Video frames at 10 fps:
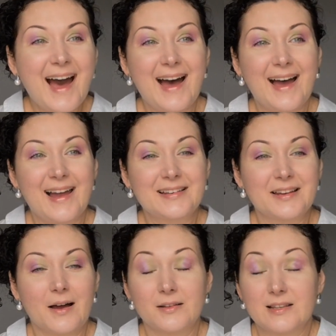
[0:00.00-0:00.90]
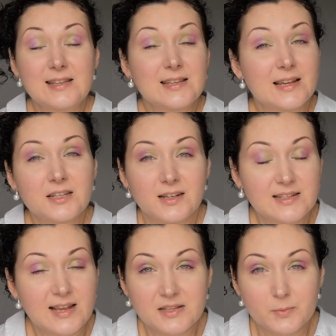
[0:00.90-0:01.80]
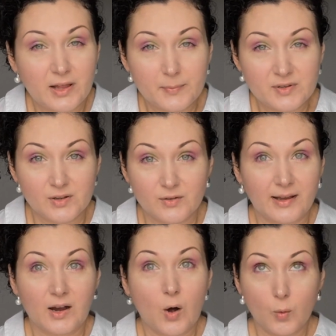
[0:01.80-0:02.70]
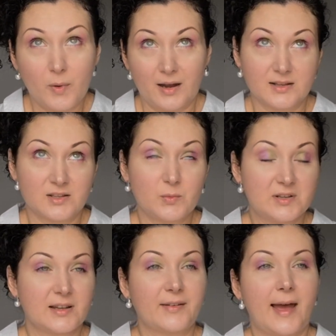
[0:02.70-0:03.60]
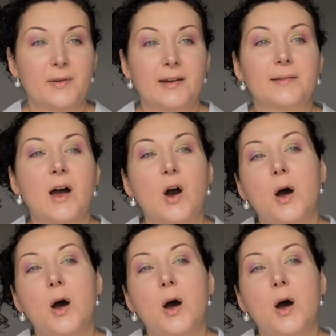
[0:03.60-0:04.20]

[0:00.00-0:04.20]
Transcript: and this is such an excitable episode, like, oh my god, so much stuff happening.